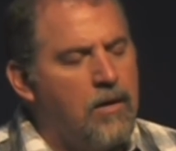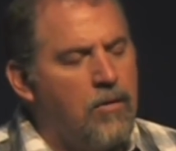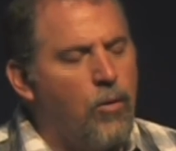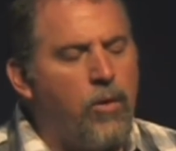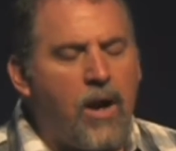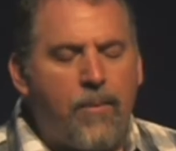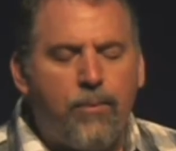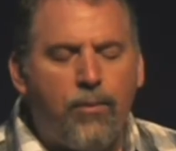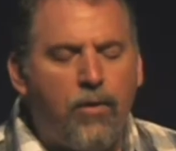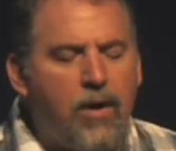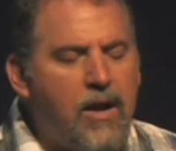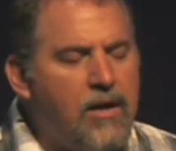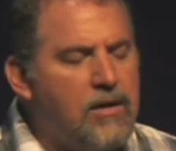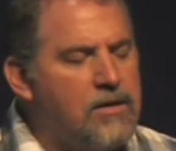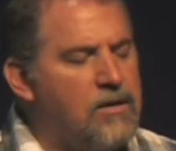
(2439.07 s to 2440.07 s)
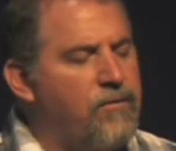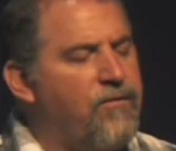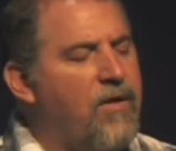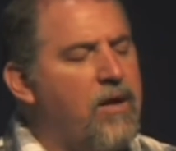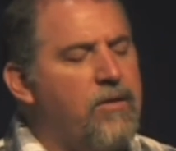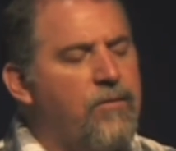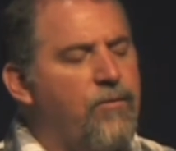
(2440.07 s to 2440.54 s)
Lord, I pray, dear
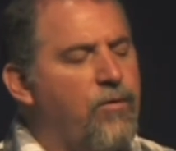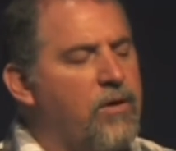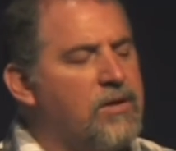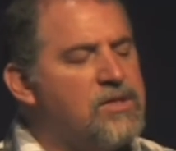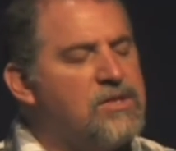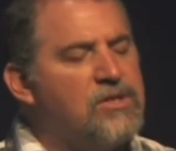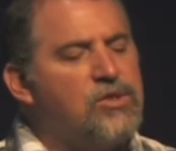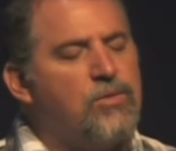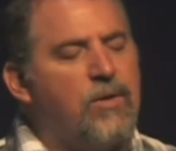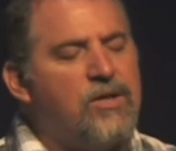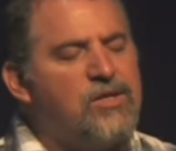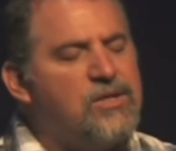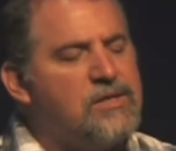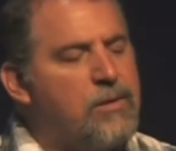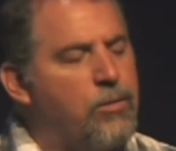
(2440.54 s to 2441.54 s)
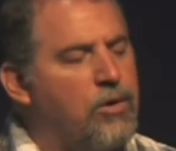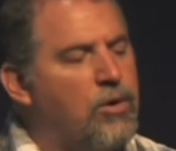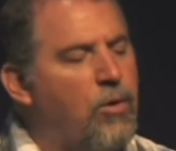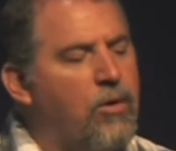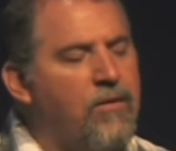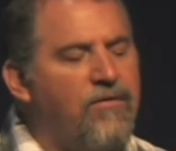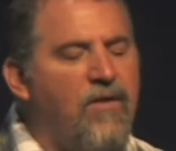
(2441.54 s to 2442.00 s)
Father, if we're in situations that will
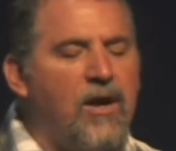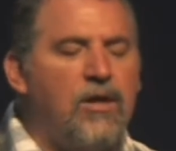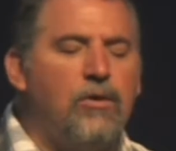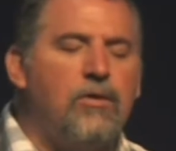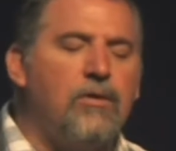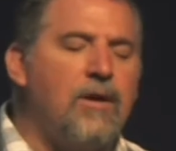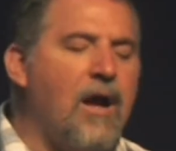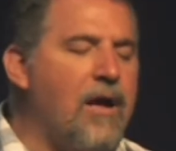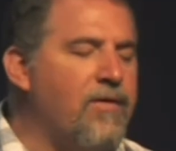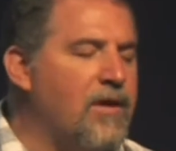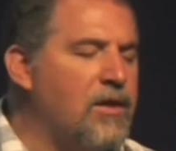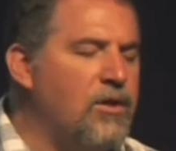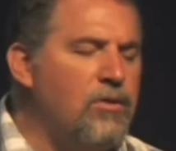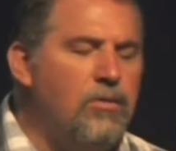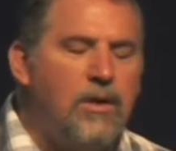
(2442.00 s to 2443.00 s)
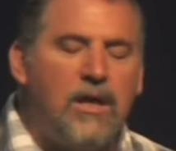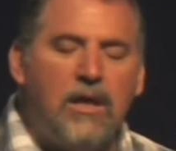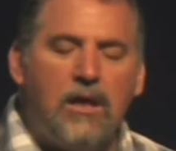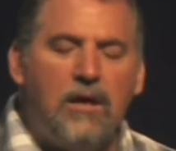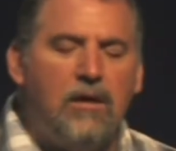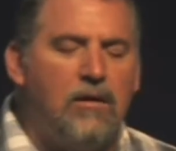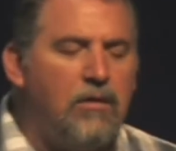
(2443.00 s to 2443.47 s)
glorify you, dear God, that you
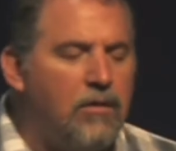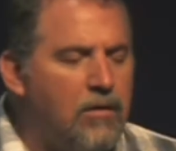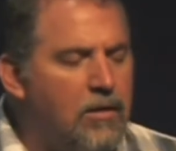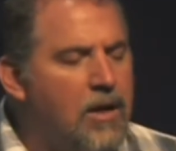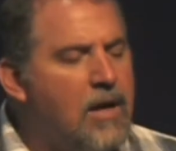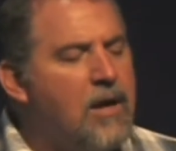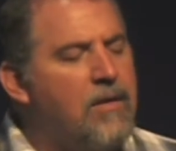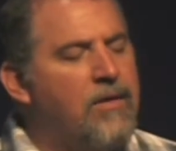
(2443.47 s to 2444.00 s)
heal,